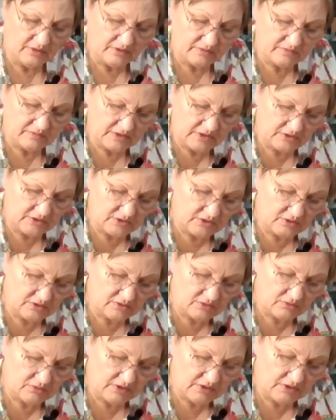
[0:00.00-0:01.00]
that
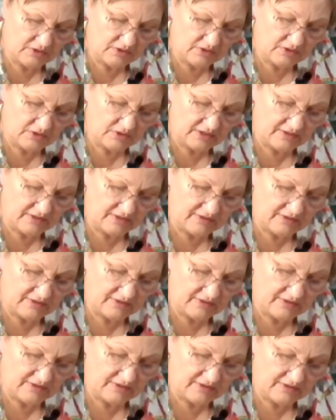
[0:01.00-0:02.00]
you
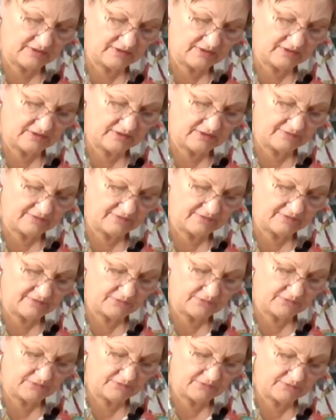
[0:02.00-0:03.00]
have
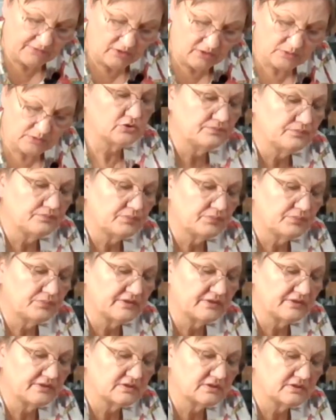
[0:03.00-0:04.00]
always wanted to
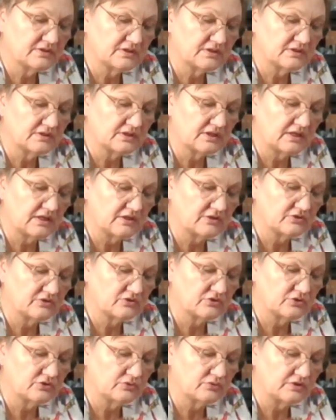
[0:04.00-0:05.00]
do
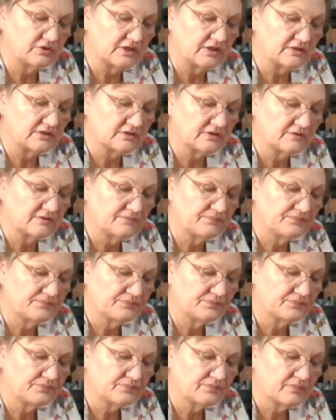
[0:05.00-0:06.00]
but didn't get
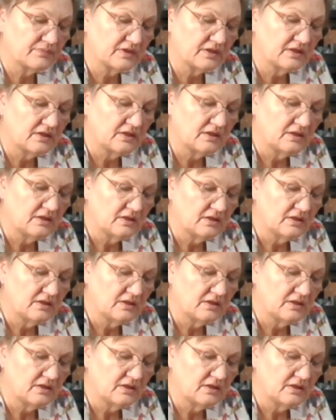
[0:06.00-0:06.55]
to do yet?